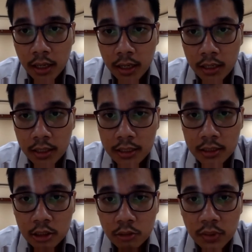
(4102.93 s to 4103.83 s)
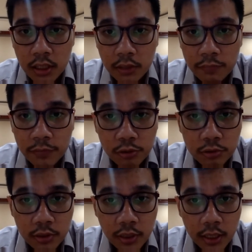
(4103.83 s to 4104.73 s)
and needs to be
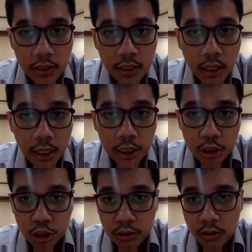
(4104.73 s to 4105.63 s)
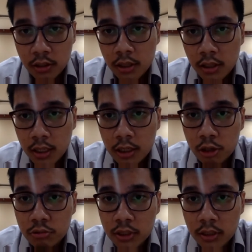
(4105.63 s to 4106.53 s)
reviewed and rearranged
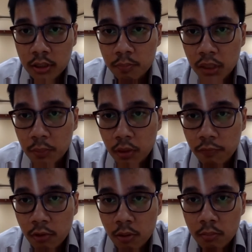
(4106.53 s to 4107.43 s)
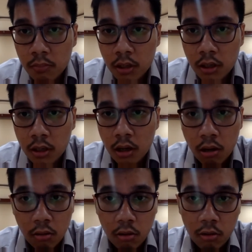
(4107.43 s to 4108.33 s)
including people from
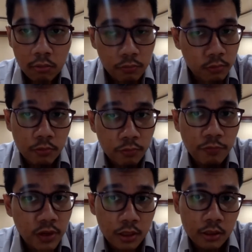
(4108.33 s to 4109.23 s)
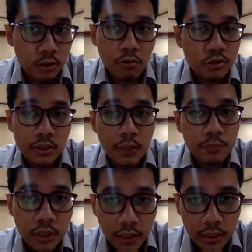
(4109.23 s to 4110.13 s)
law field or
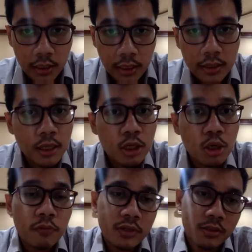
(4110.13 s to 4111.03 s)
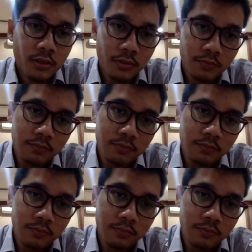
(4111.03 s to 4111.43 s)
subject yeah thank you professor